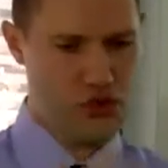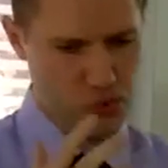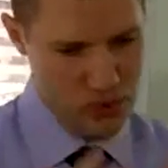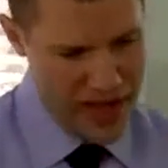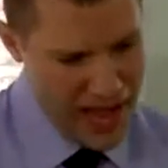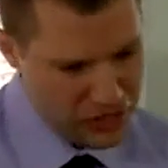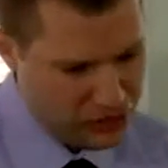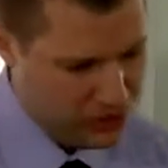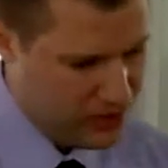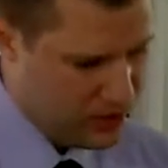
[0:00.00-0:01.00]
The
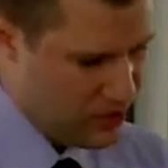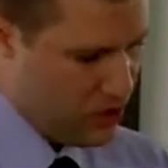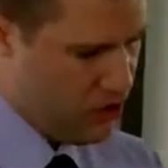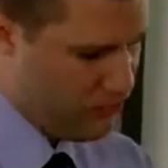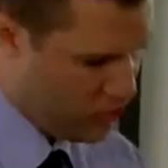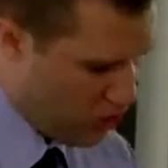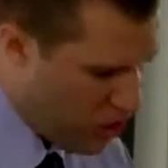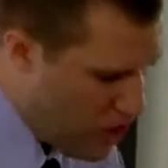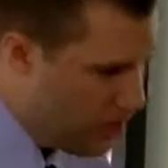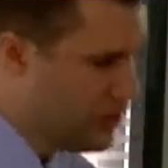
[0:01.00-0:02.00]
wrath of
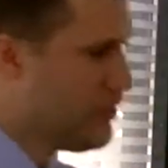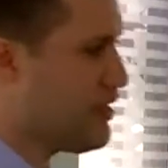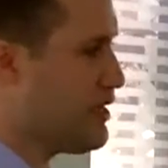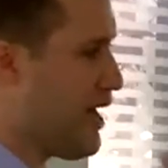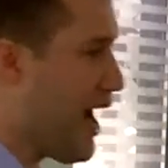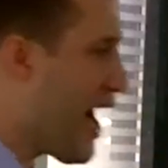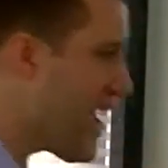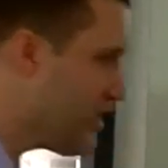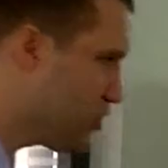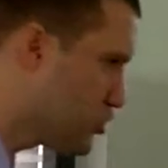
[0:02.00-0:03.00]
God that
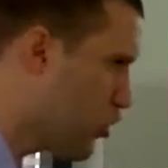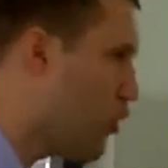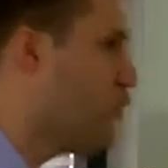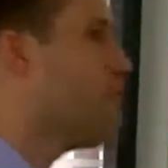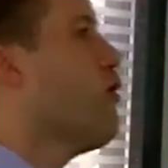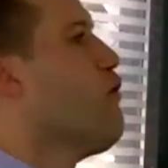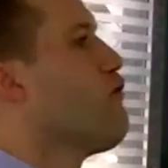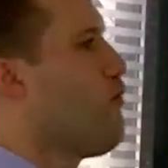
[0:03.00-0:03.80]
I deserve